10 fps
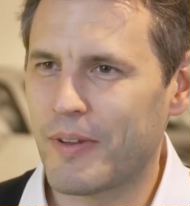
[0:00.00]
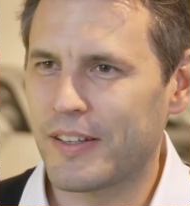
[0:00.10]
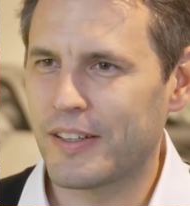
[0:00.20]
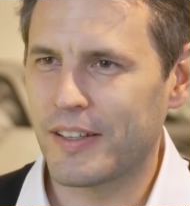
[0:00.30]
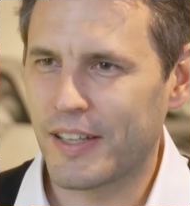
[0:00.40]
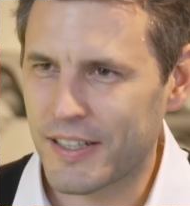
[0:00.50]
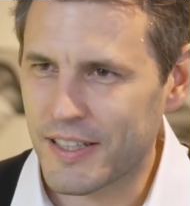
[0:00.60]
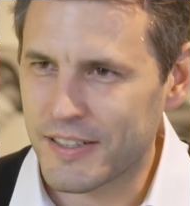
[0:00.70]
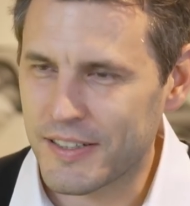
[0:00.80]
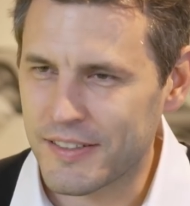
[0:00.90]
to finally win
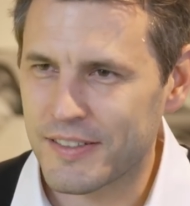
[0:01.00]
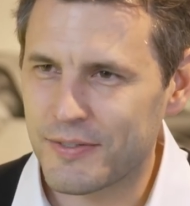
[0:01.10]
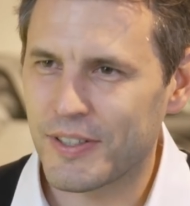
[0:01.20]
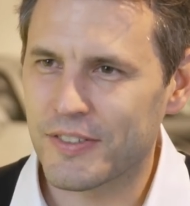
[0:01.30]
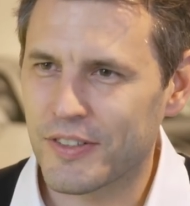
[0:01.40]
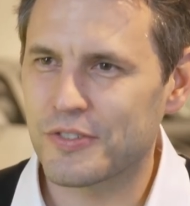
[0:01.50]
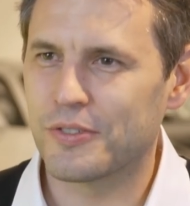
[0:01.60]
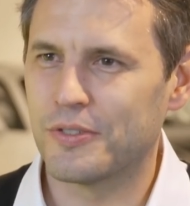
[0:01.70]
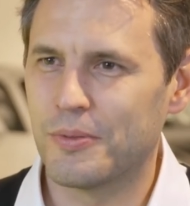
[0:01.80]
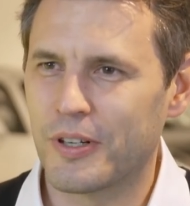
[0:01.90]
the twenty-four hour
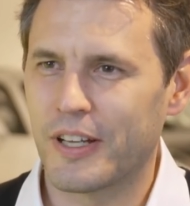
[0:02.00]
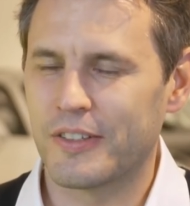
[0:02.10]
race on the